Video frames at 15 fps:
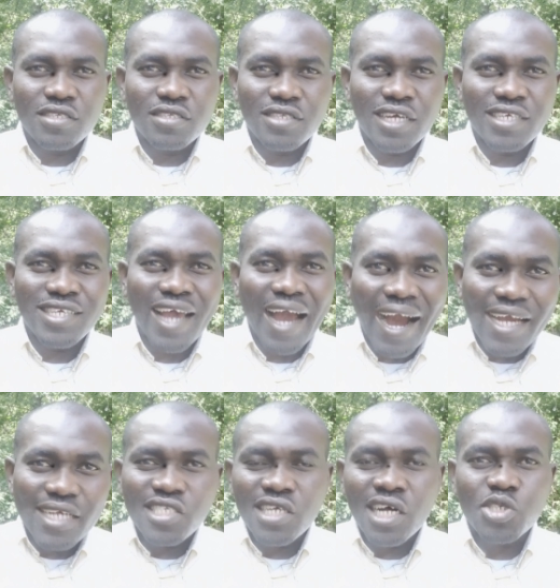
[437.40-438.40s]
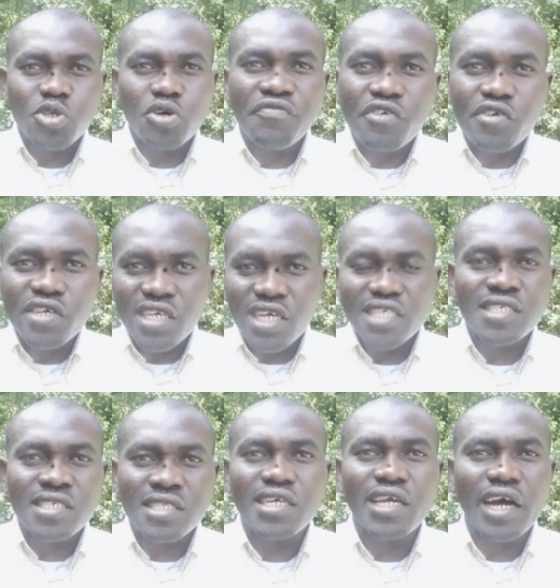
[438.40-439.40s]
there's a high chance of you
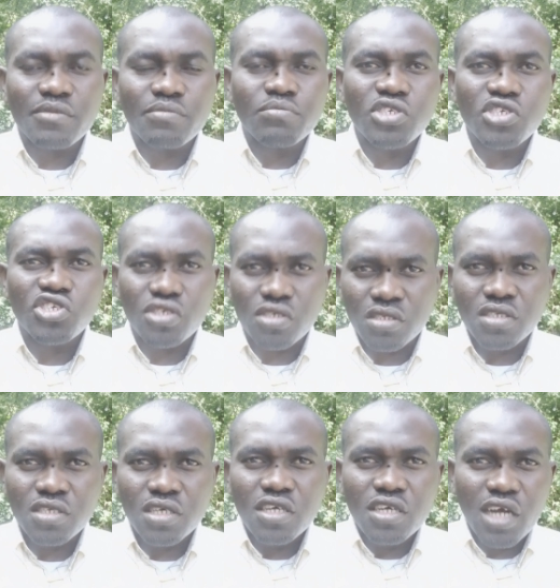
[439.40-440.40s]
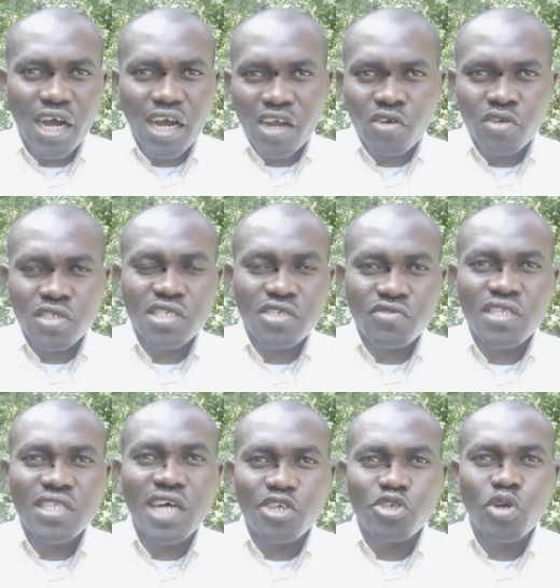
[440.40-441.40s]
getting the admission, considering
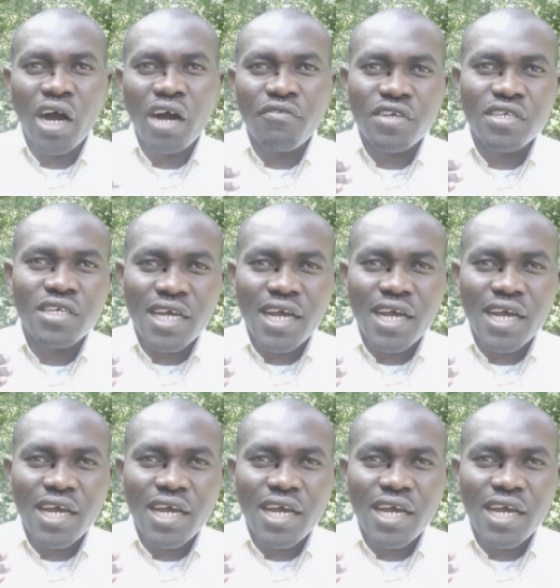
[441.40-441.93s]
that you have a